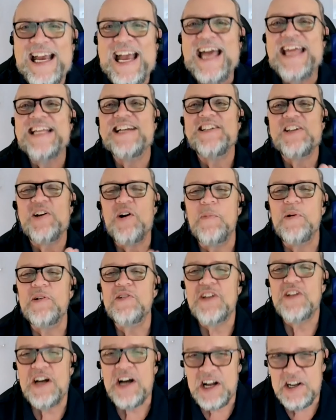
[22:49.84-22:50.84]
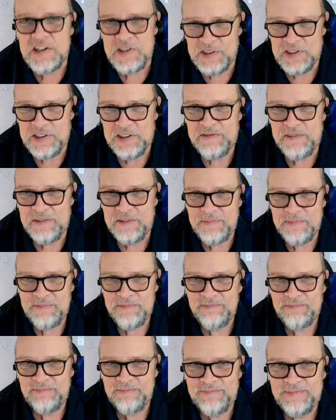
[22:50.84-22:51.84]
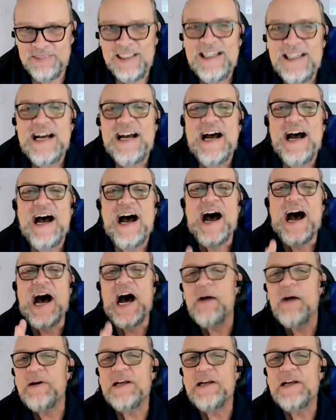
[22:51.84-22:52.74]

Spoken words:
And there's almost 100 of them. How